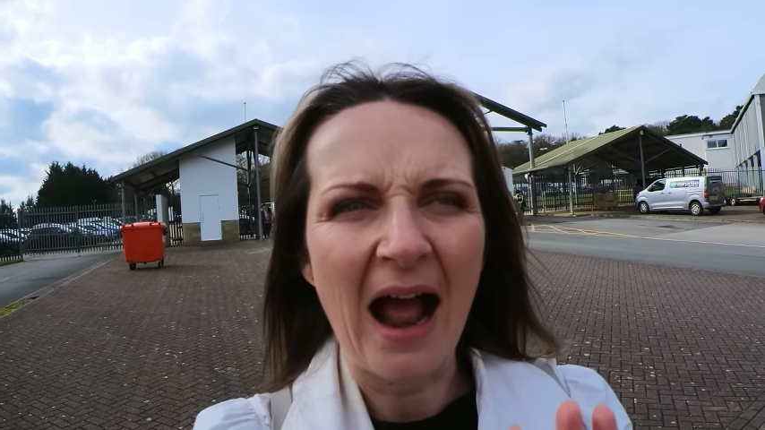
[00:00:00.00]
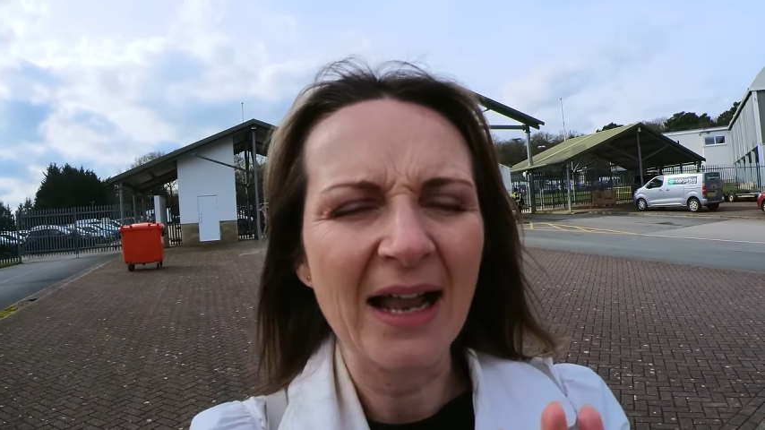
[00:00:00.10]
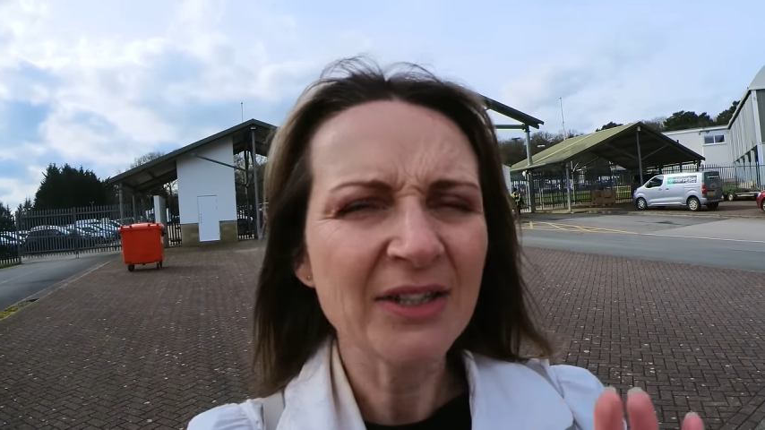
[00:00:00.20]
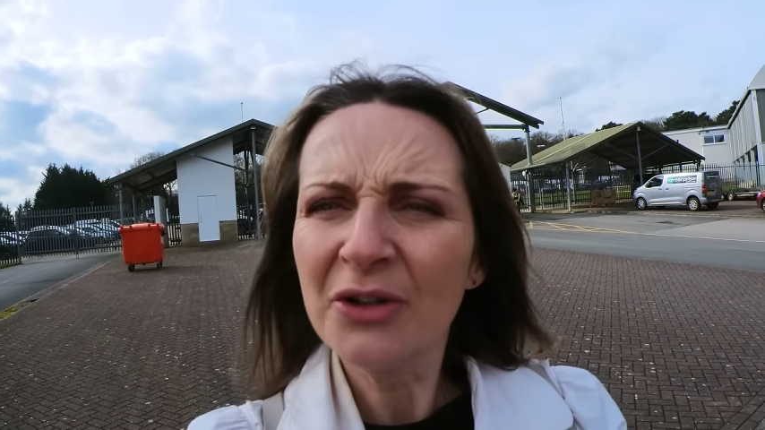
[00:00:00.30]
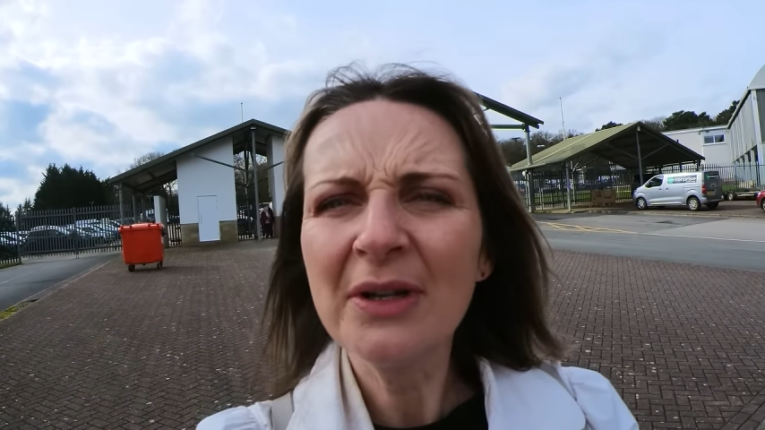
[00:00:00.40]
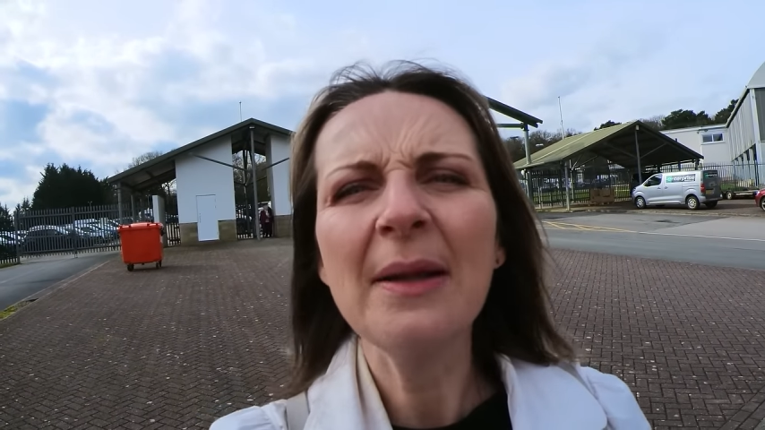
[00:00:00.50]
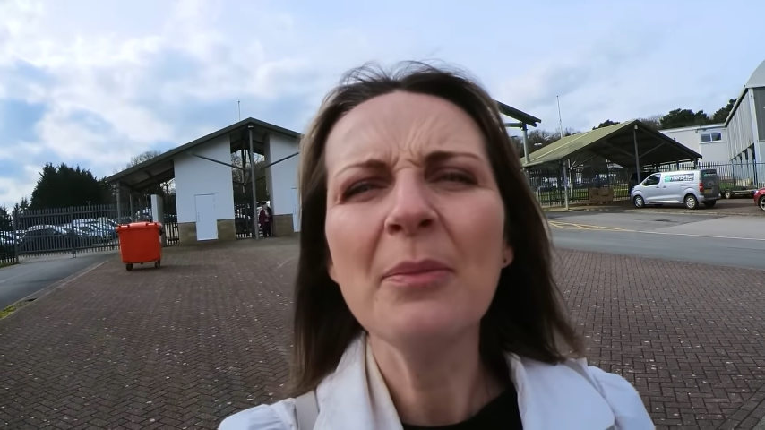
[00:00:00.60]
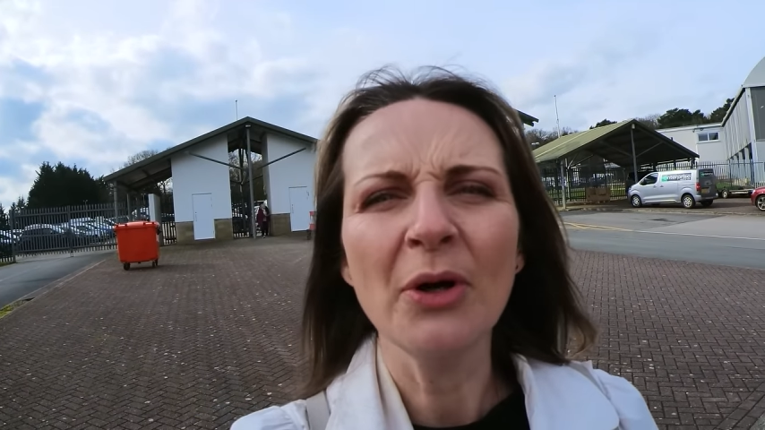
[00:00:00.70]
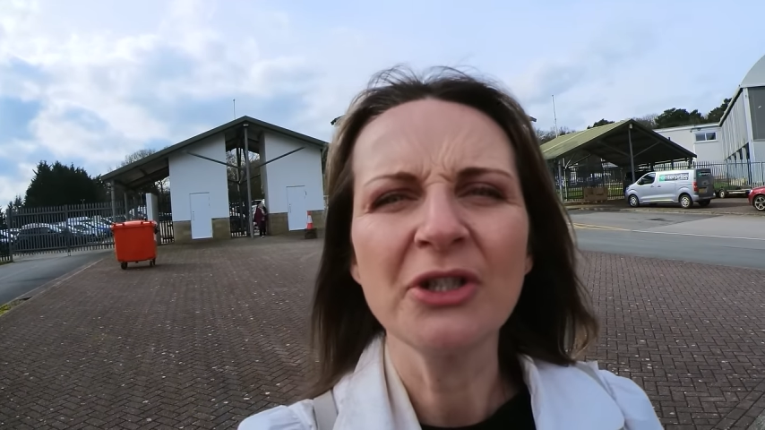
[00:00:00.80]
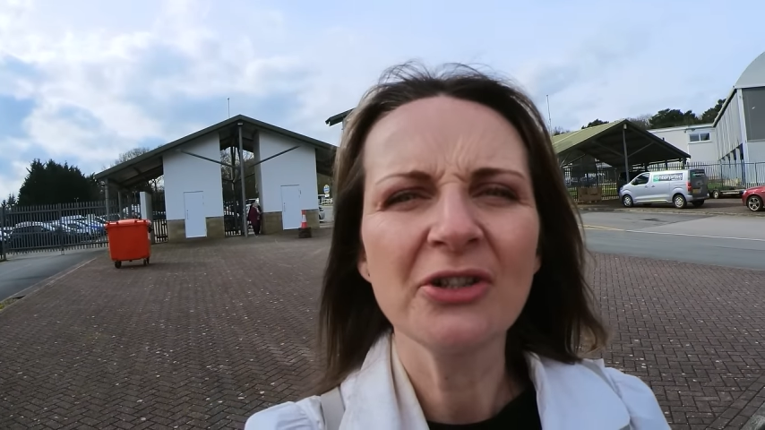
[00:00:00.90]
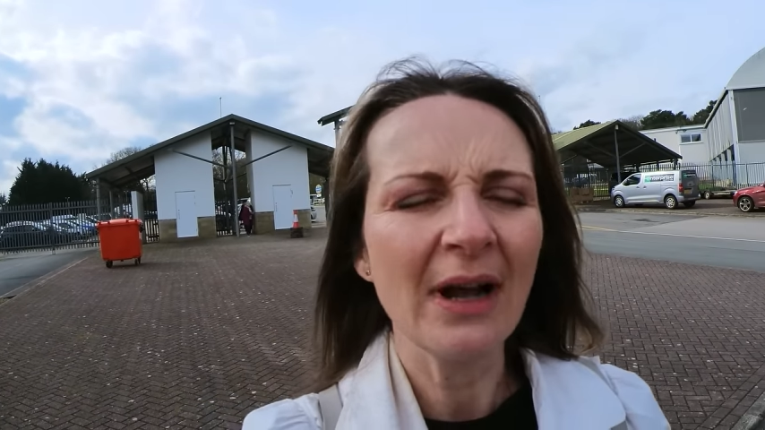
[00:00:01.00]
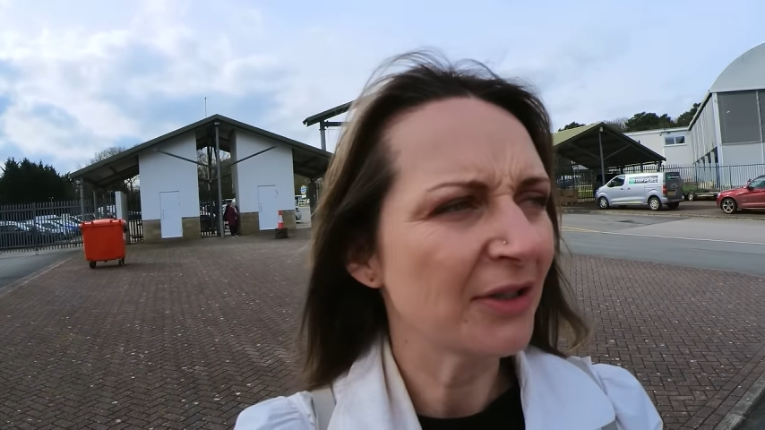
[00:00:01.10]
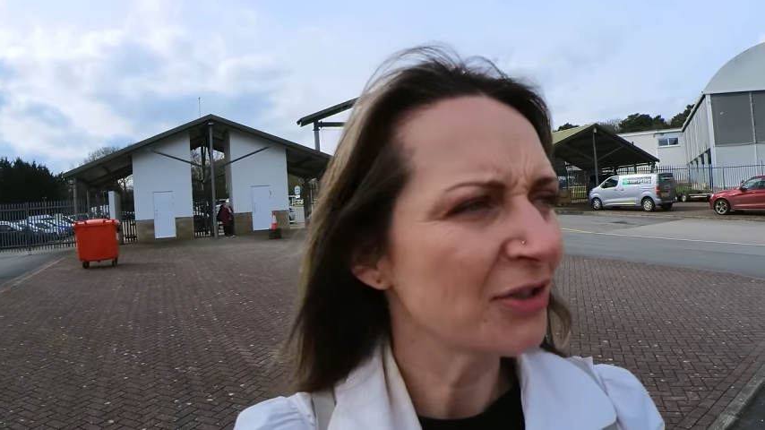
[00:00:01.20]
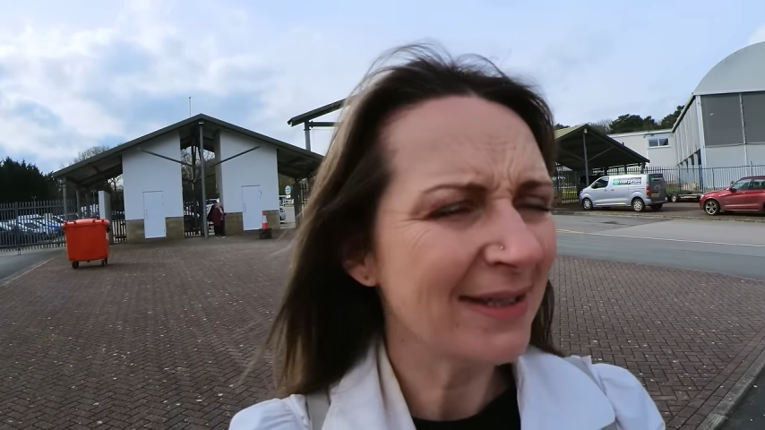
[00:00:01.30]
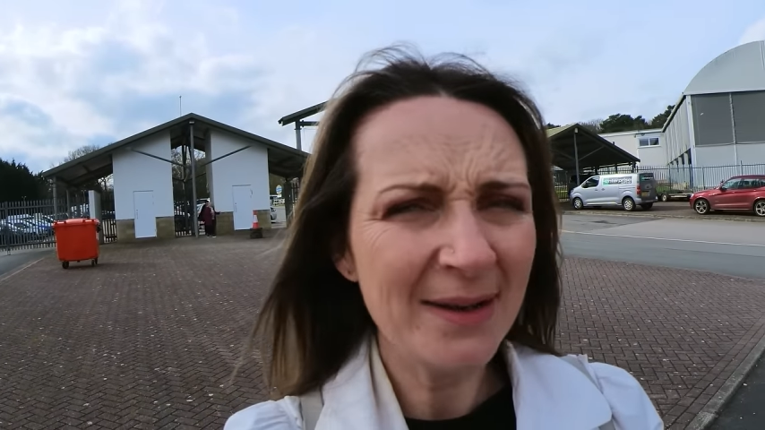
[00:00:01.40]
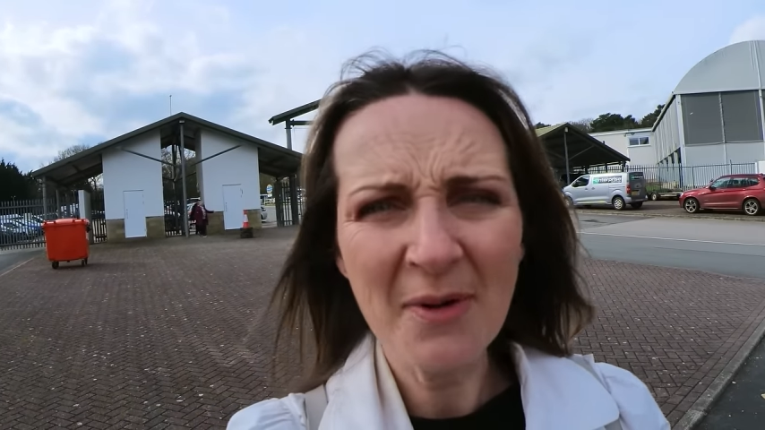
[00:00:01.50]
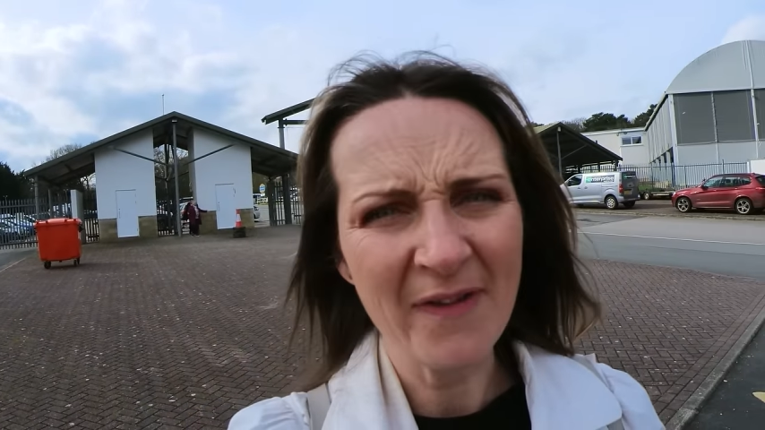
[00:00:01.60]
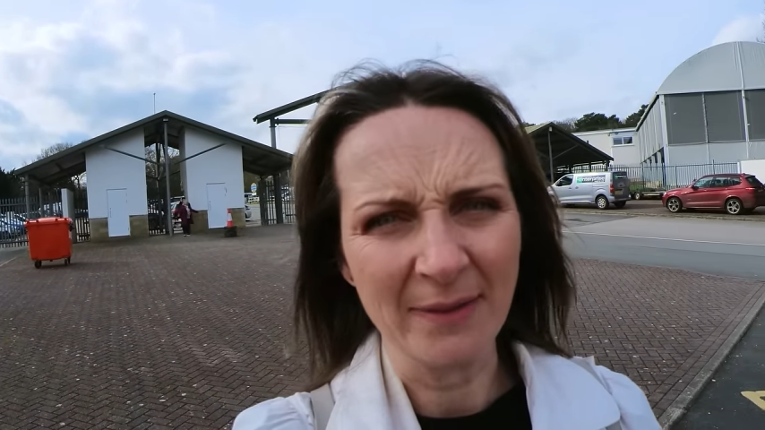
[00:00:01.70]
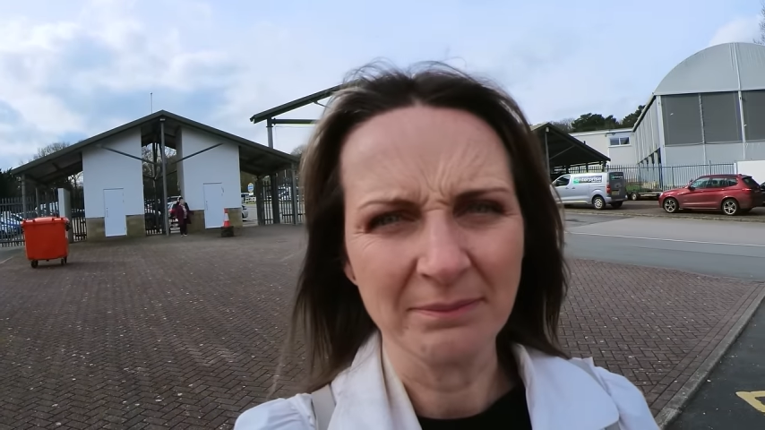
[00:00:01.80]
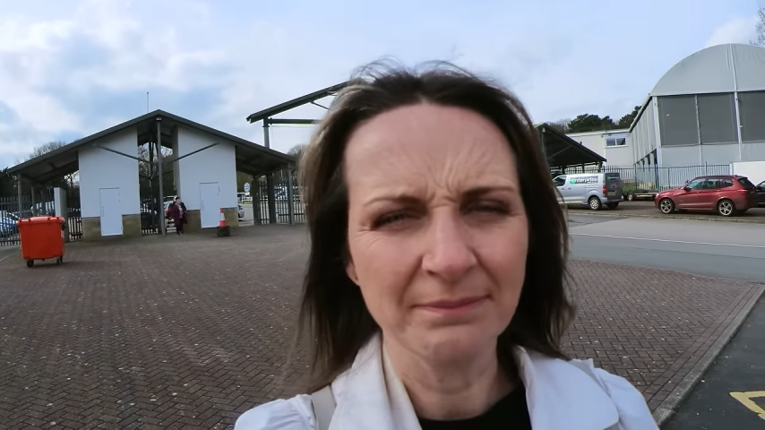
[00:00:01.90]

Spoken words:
I don't need much. I just need my van.